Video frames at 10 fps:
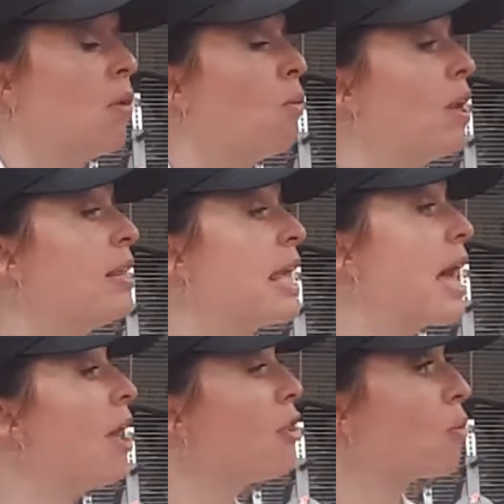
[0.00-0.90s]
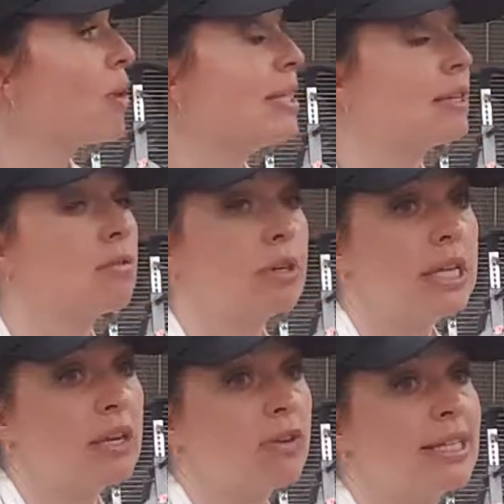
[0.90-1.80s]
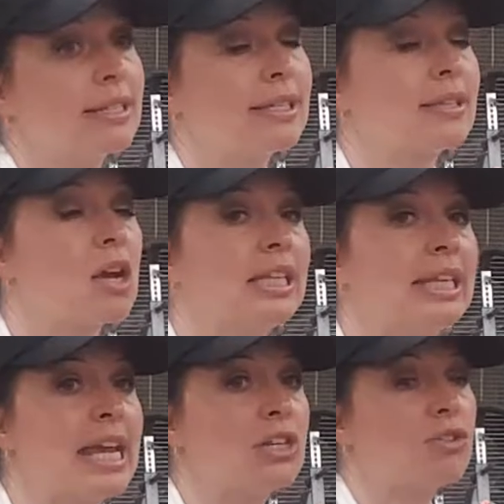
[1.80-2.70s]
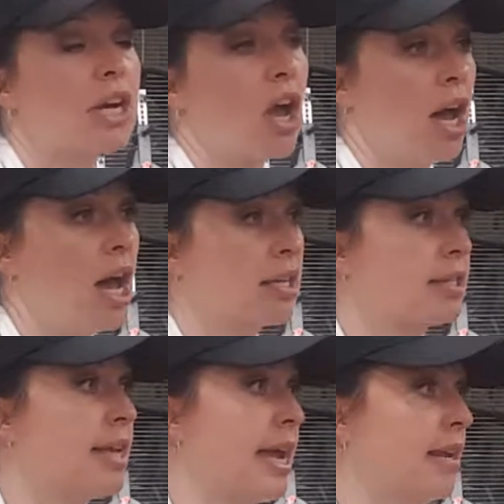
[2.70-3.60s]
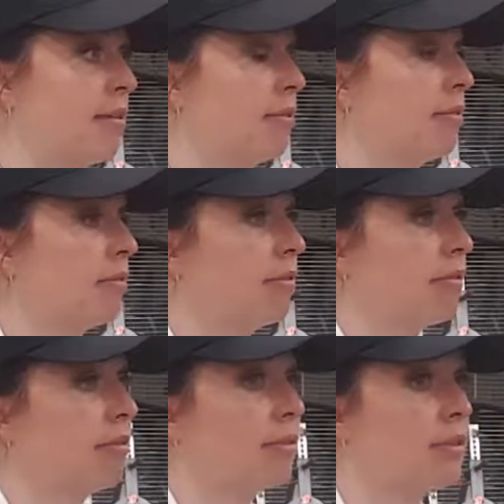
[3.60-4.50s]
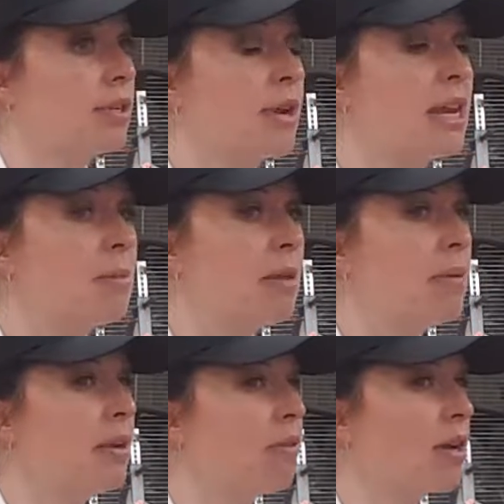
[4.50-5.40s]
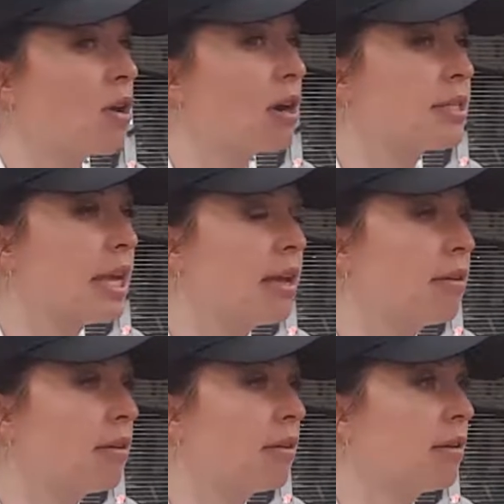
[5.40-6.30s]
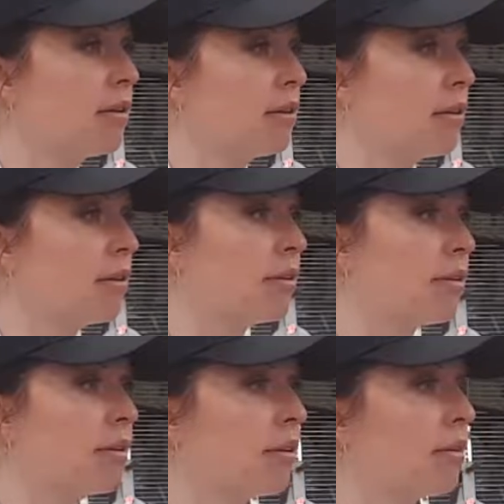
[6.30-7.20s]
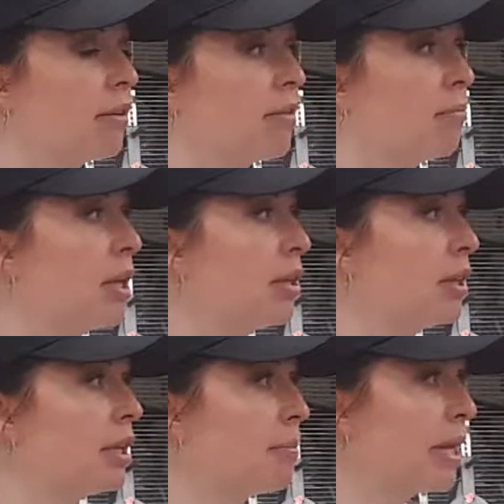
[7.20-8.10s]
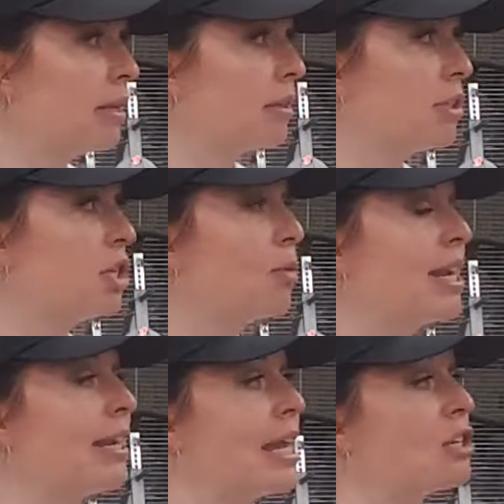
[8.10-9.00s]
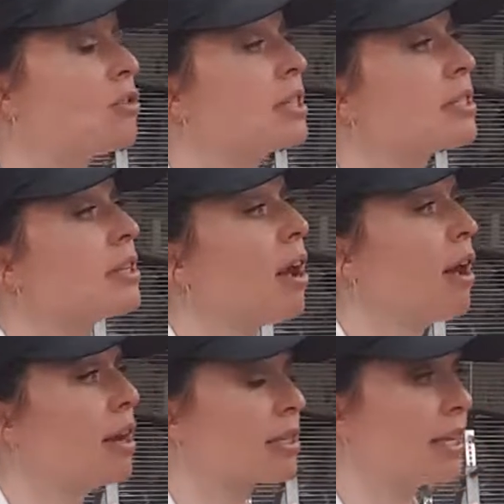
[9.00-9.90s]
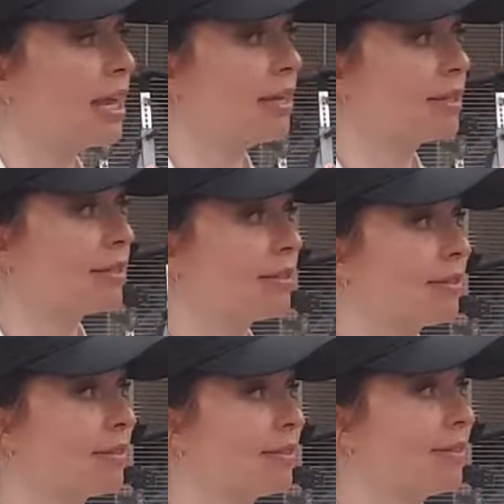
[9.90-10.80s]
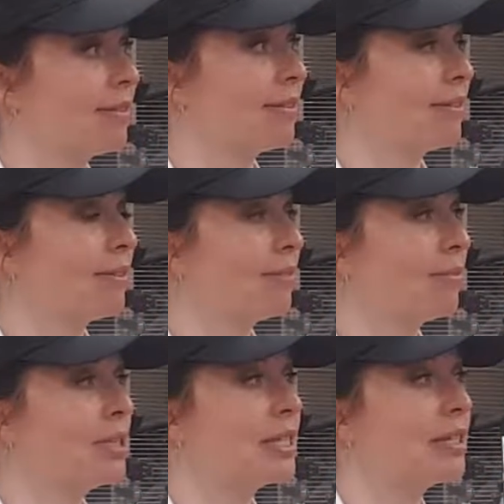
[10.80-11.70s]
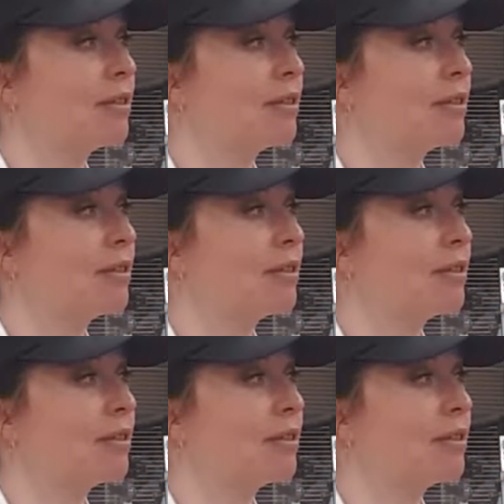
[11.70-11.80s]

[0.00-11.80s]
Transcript: One of the other ones that really increases is called nitric oxide. So anybody been around cars again? Smell a little bit. Do you know what nitrous oxide is? What is it?